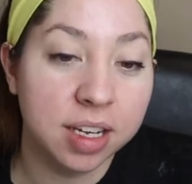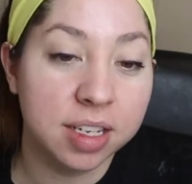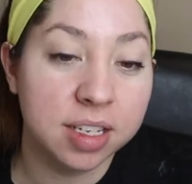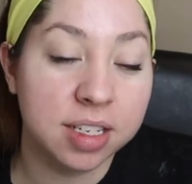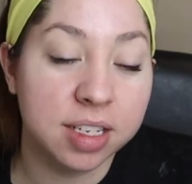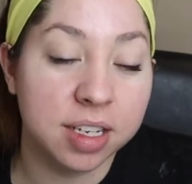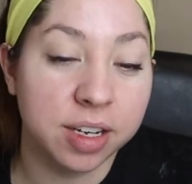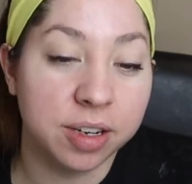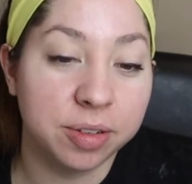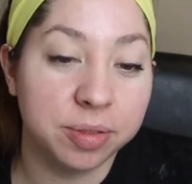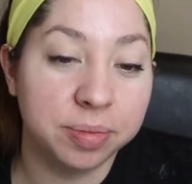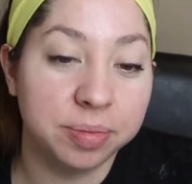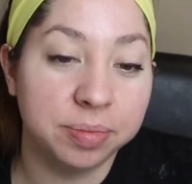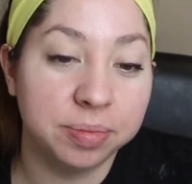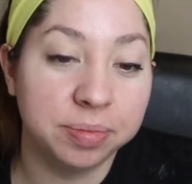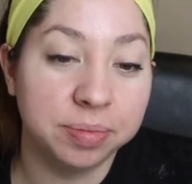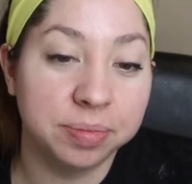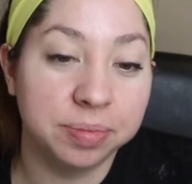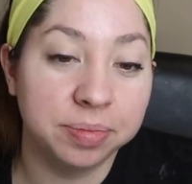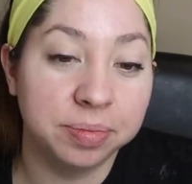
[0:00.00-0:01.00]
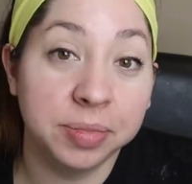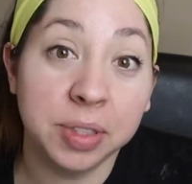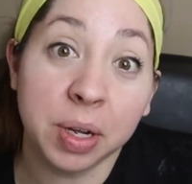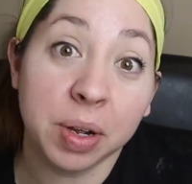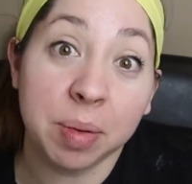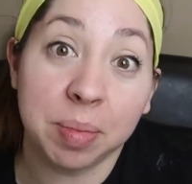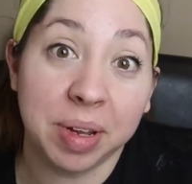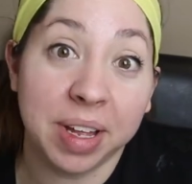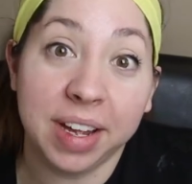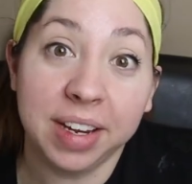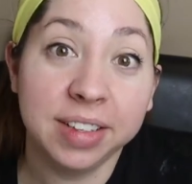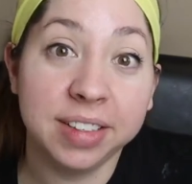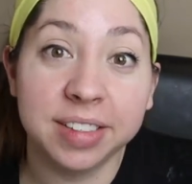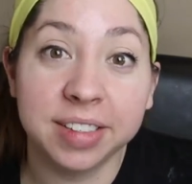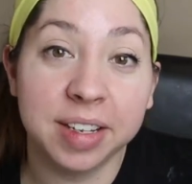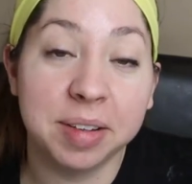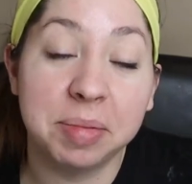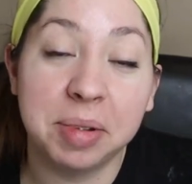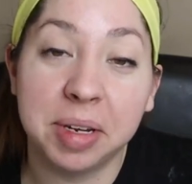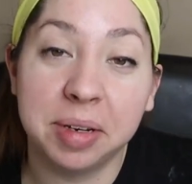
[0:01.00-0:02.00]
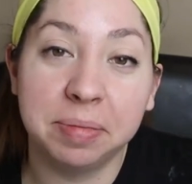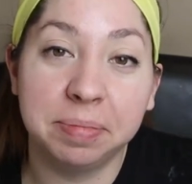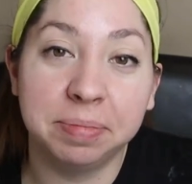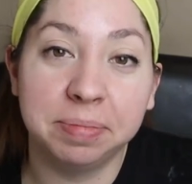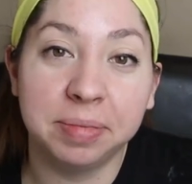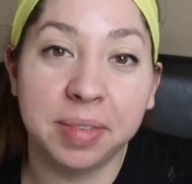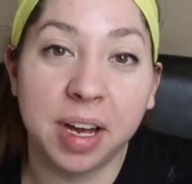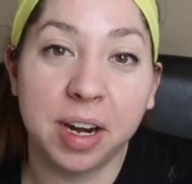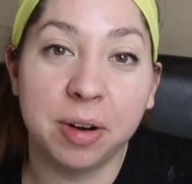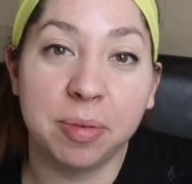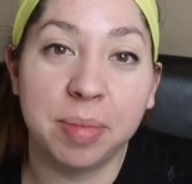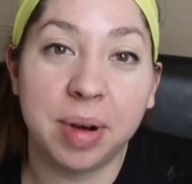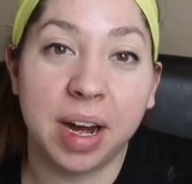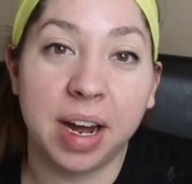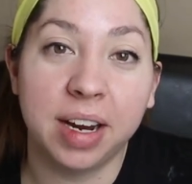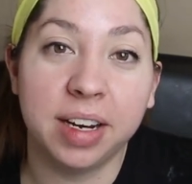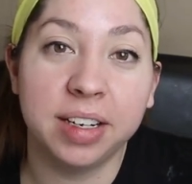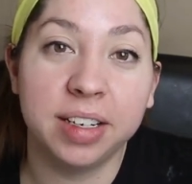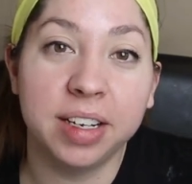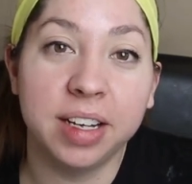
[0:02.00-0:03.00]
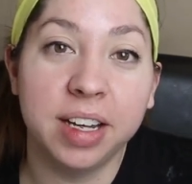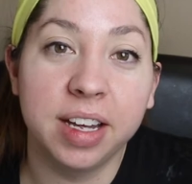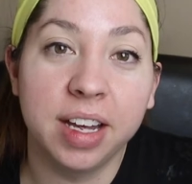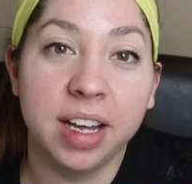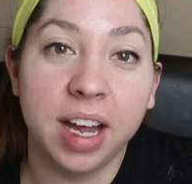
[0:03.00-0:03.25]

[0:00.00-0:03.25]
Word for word: So no complaints. I mean, I don't mind.